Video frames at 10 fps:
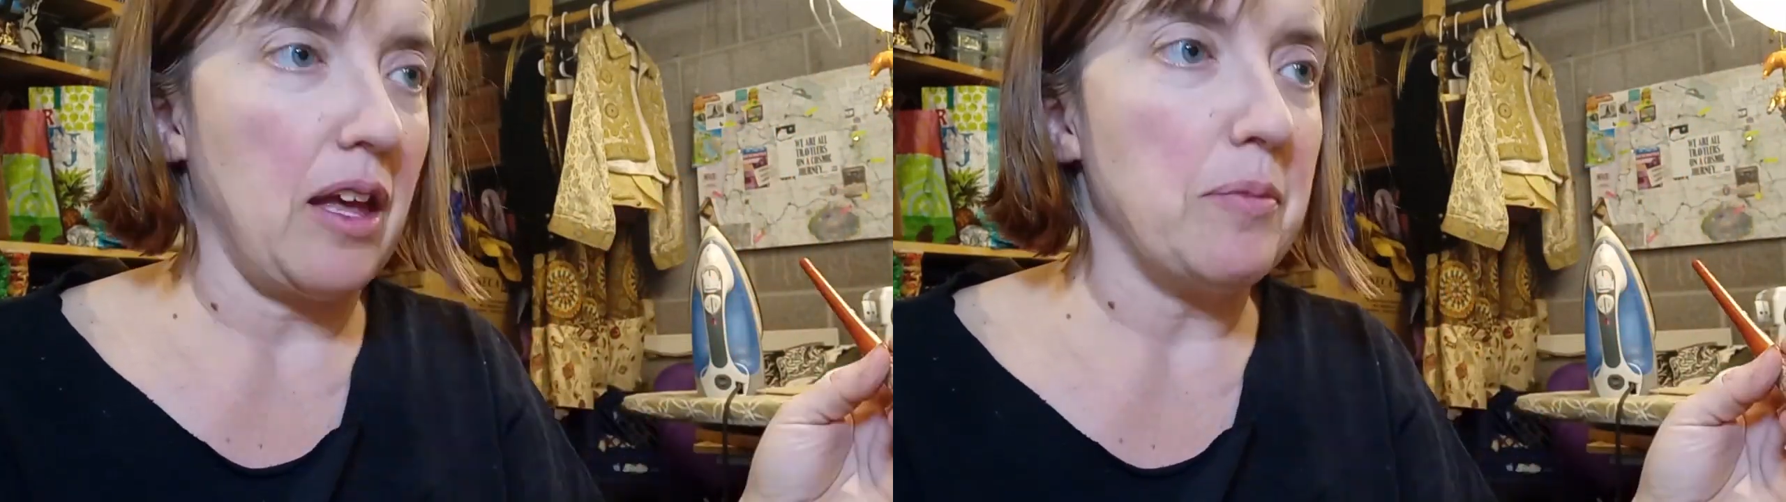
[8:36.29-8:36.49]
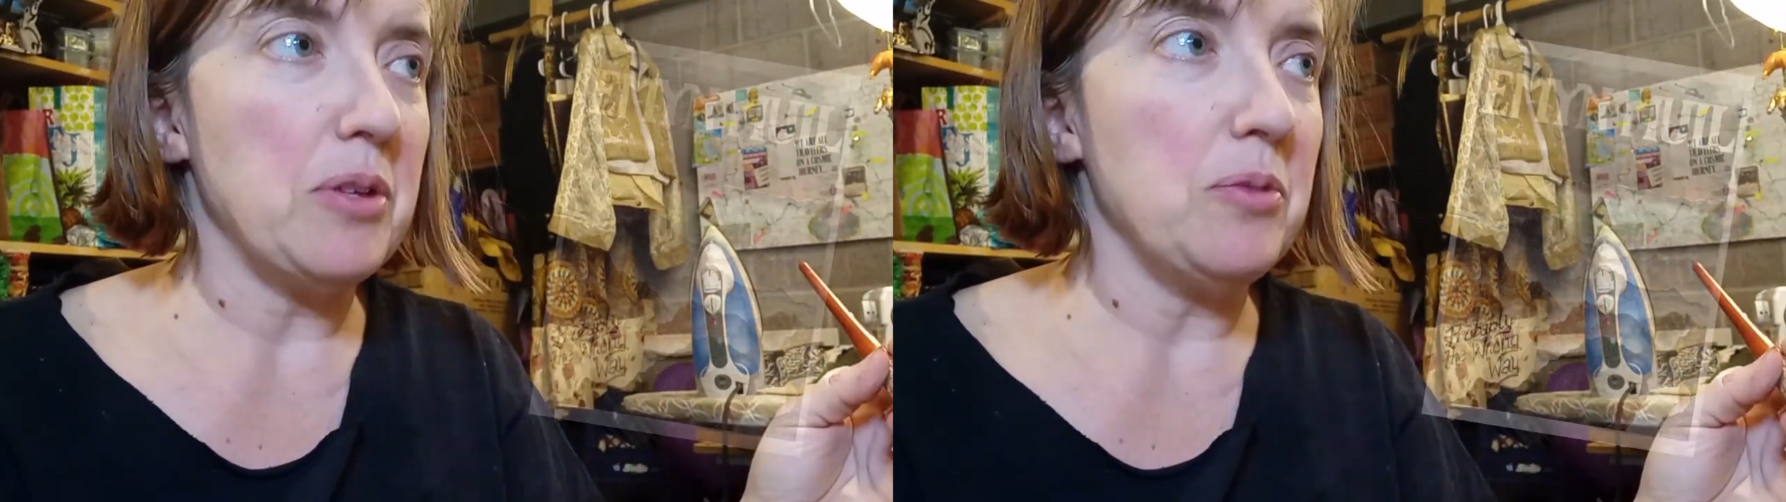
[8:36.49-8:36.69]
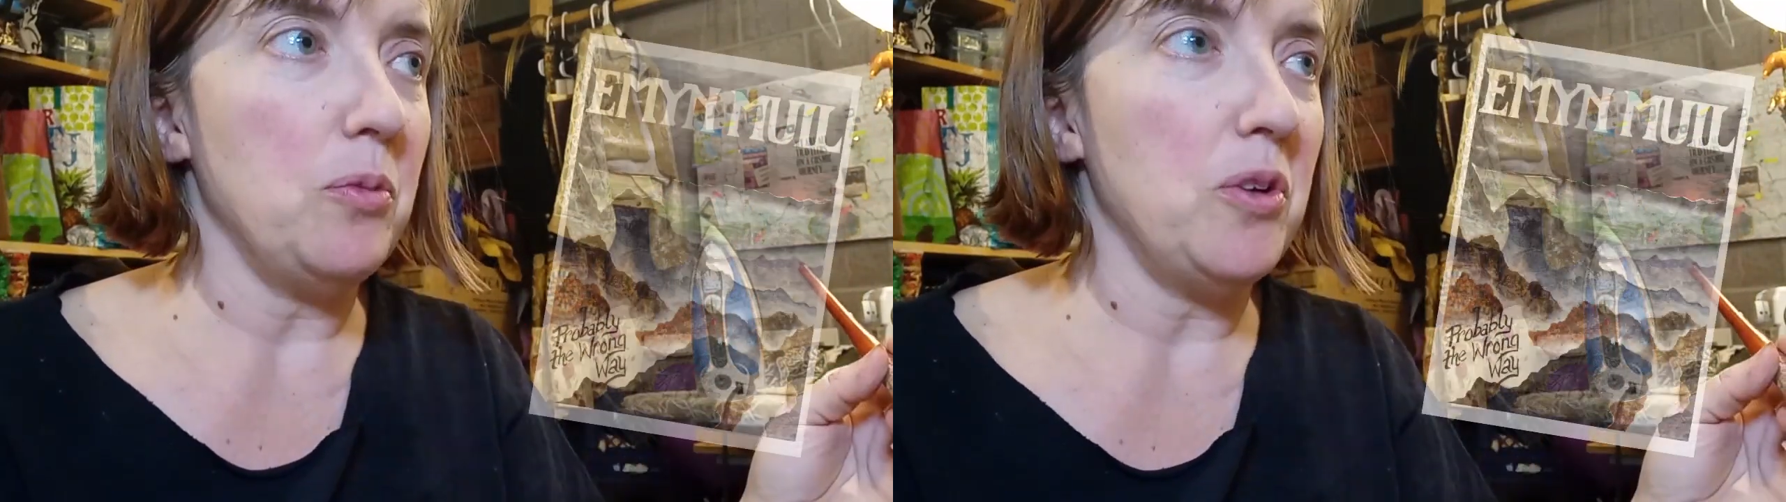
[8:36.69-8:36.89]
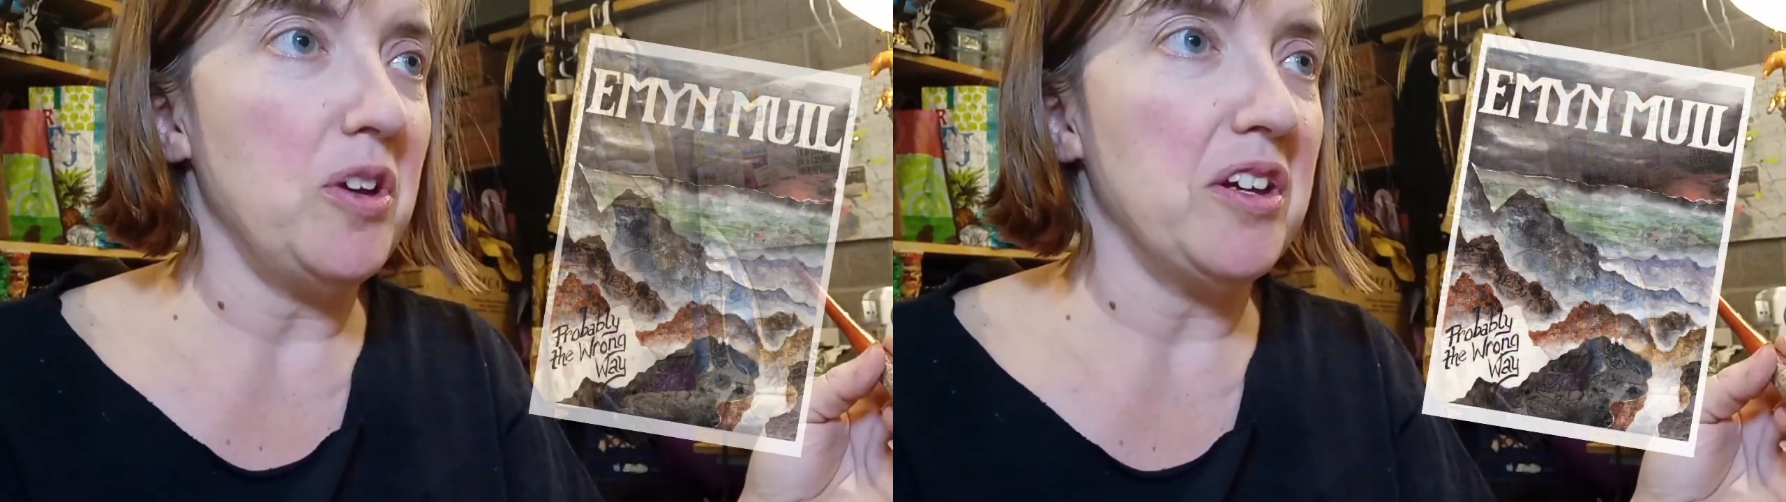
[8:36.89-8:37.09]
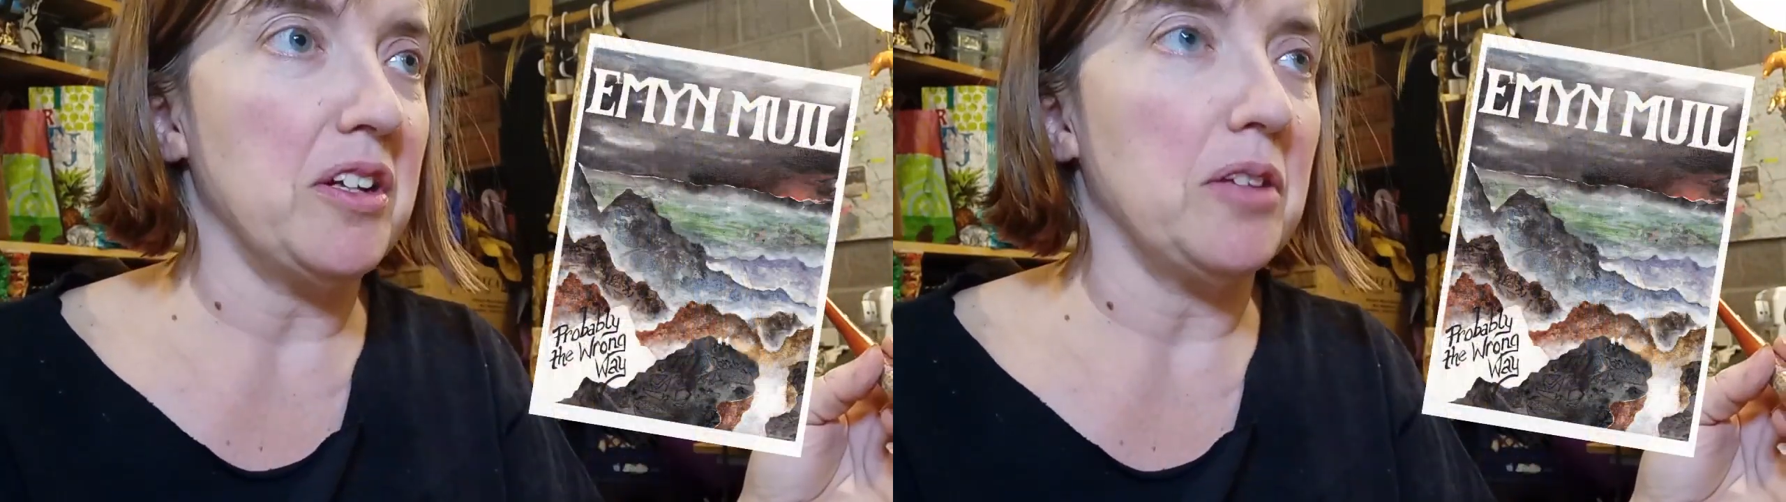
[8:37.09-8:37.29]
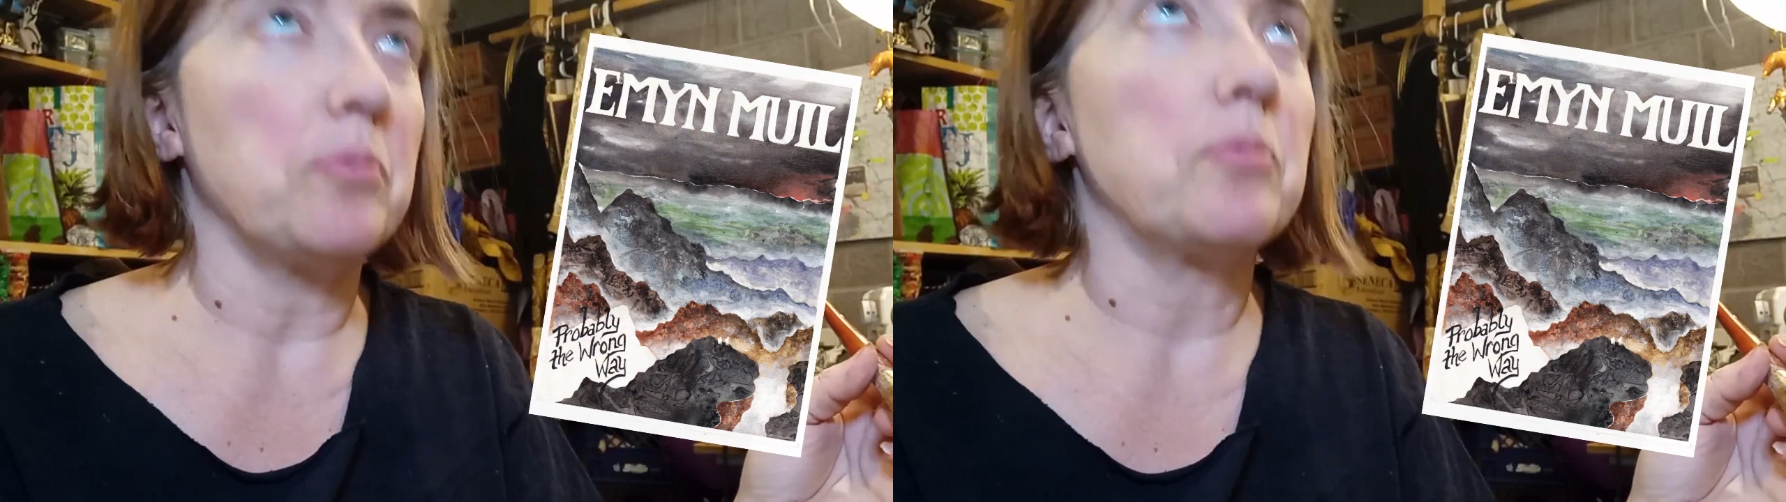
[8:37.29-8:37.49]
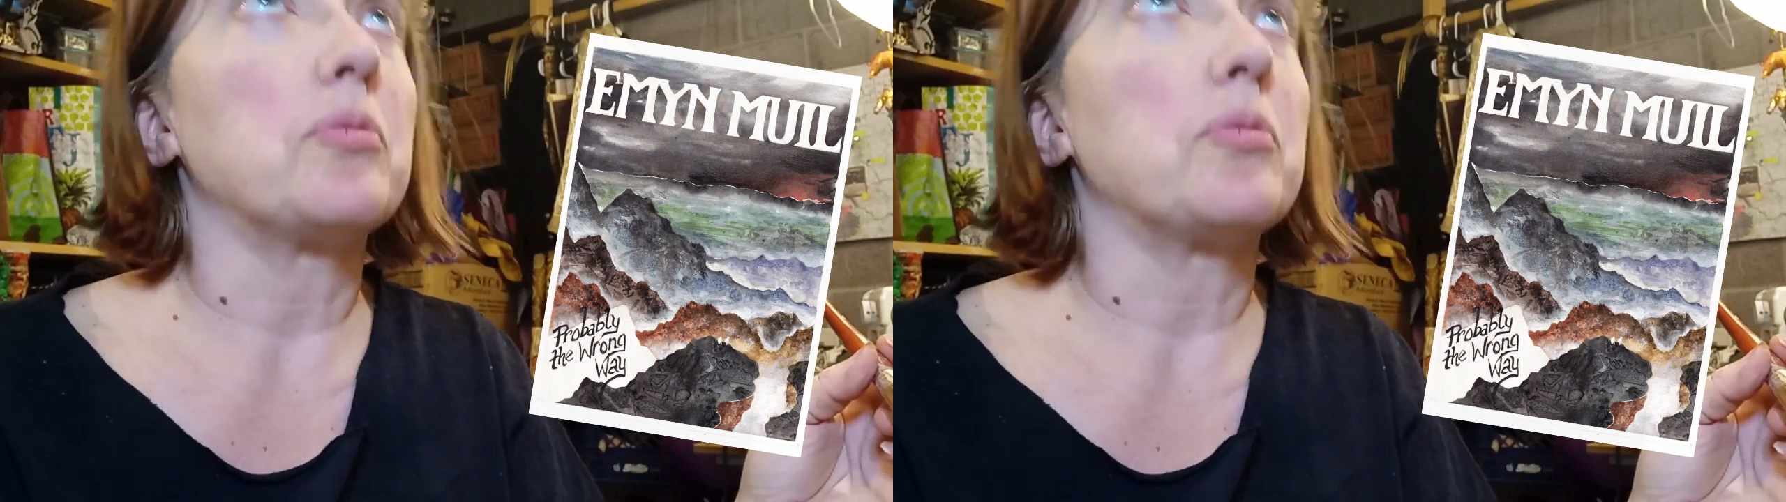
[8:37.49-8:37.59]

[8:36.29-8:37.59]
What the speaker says: Emin Will,